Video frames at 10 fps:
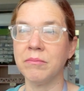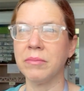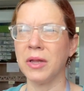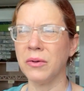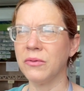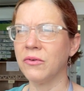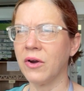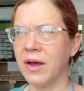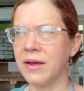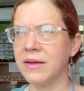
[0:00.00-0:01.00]
blown
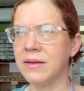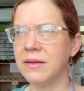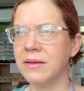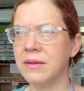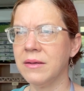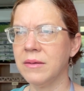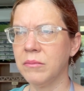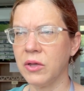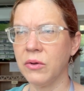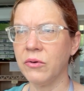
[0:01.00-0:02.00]
dry
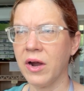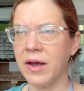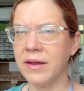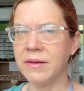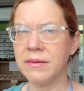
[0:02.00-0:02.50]
blow dried